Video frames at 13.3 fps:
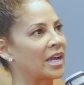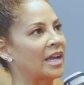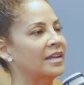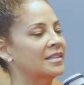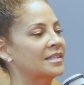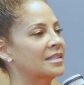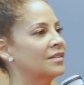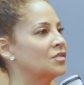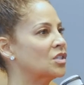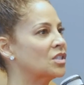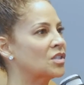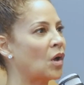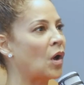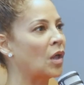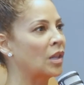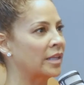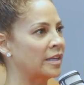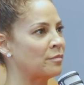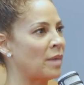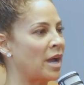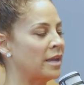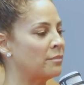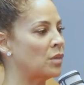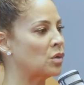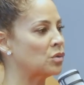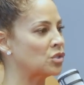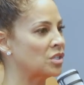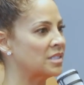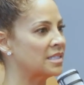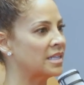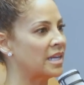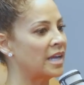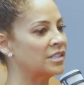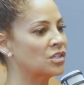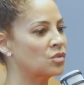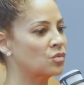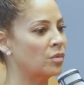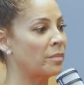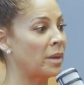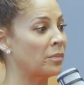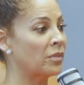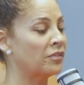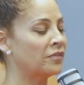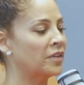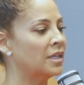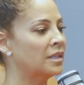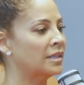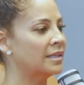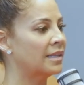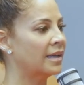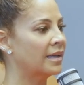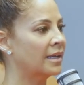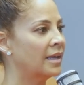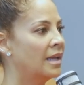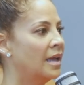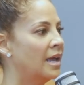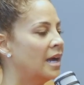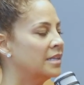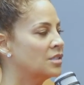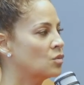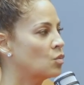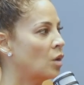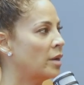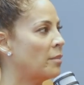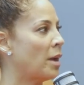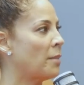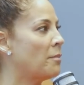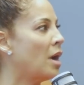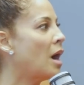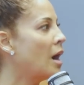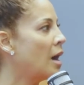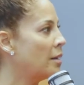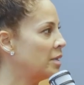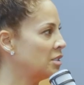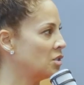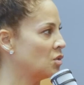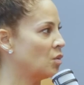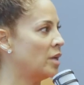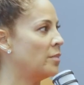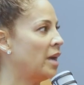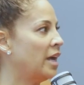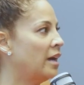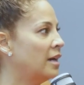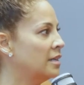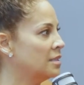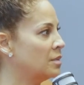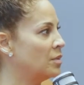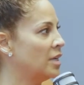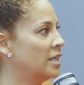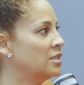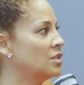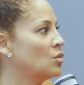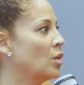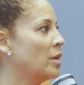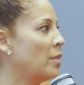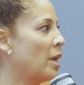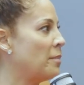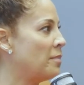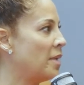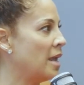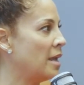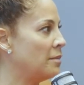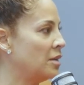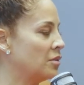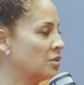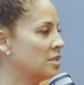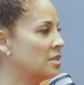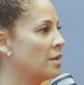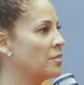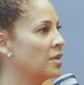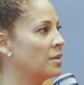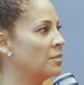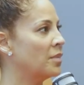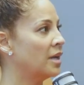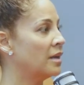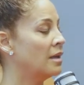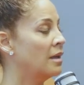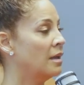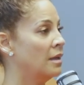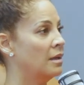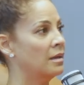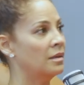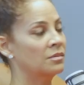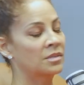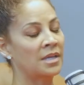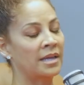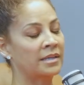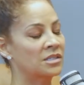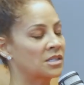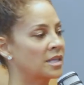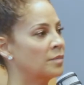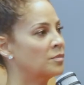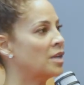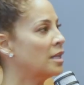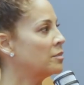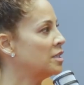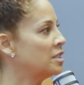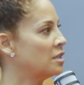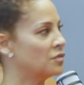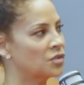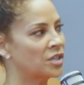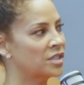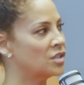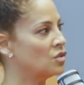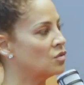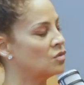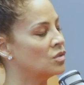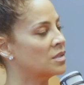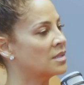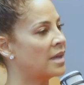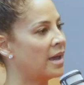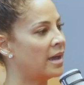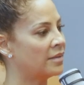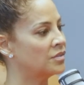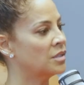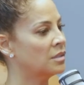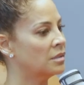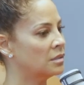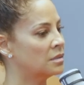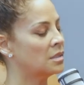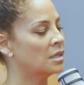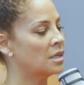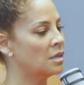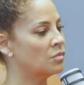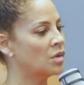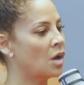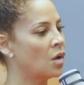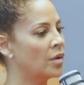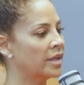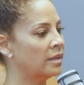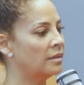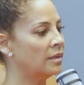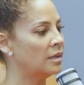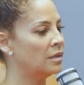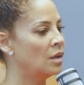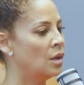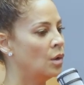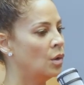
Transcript: kind of stuff, just all in my emotions. Yeah. And I just remember feeling like I just wanted my mom, I just wanted my husband, I just wanted my baby or something, but it was I just kept telling myself, Tracy, you just have to to keep going. And then